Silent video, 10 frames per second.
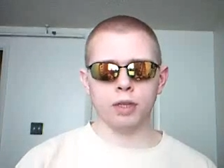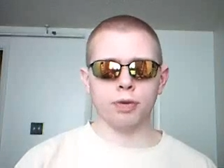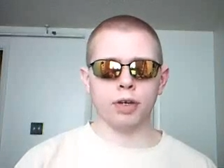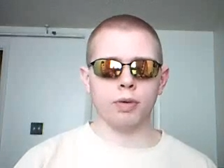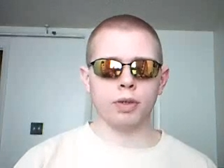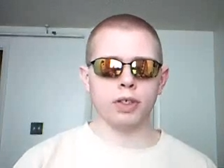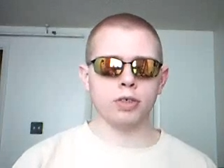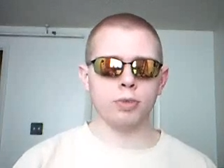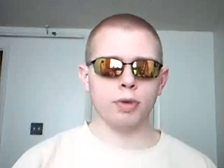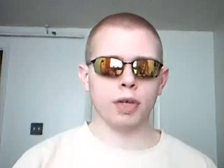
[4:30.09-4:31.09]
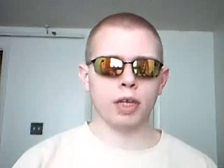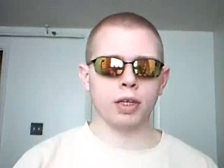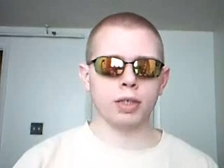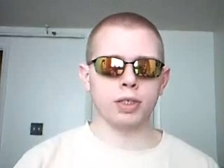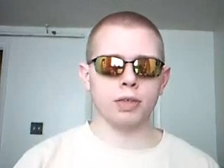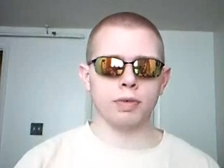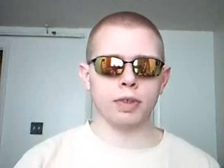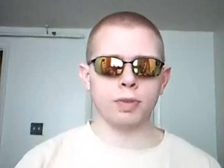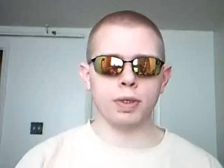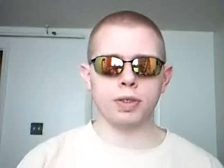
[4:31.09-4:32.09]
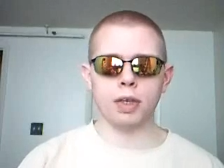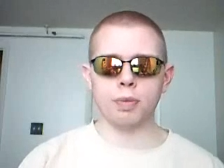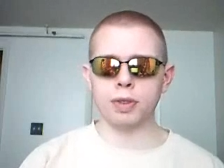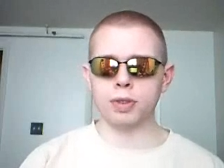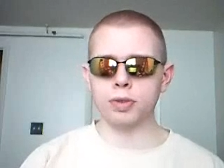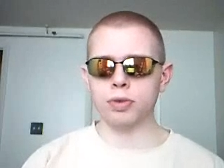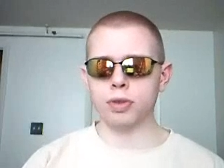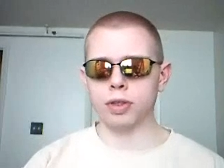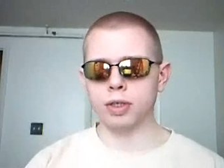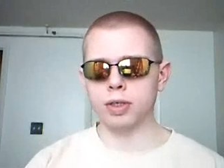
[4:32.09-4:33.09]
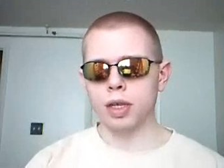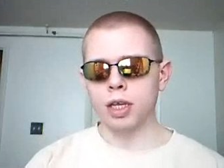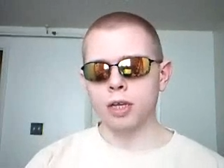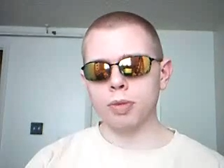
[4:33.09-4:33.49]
the point at which they should be recognized as different species, happens sooner than this,